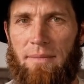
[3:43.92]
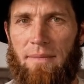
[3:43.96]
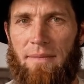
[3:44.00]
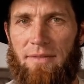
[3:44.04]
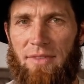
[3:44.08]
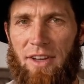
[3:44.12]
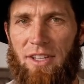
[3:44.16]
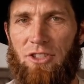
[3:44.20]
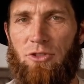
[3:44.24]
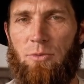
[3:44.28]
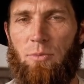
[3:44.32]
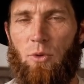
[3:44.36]

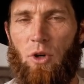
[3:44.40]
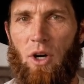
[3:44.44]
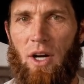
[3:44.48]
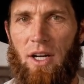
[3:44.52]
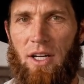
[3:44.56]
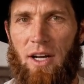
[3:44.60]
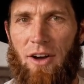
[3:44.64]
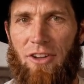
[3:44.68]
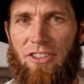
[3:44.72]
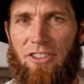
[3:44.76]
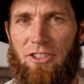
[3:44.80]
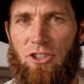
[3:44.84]
These
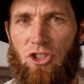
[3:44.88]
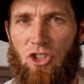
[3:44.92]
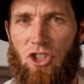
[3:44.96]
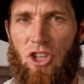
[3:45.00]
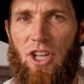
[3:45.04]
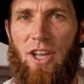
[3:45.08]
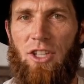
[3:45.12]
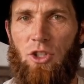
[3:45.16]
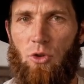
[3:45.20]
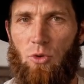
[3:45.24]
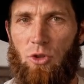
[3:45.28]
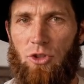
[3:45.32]
products
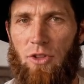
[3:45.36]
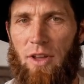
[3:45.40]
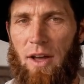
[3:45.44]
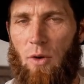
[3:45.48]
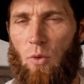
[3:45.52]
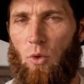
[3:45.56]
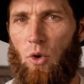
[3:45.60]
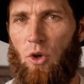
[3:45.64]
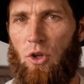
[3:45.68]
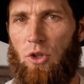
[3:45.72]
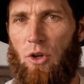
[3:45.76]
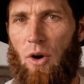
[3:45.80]
genuinely
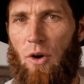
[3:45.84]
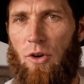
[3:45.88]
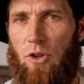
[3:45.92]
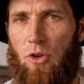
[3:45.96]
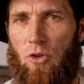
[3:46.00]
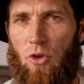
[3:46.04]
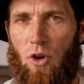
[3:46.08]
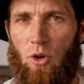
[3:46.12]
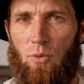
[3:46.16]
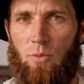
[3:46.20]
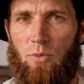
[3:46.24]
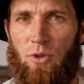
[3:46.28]
work on
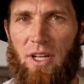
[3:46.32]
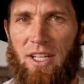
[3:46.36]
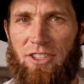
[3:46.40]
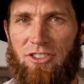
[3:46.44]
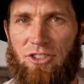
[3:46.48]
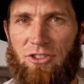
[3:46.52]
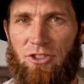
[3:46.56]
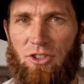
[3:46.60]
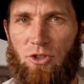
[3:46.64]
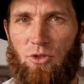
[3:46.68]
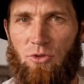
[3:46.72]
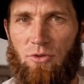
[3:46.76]
drum
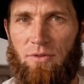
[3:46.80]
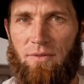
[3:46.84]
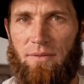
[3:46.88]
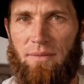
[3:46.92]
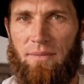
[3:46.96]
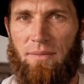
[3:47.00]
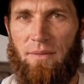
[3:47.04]
residue,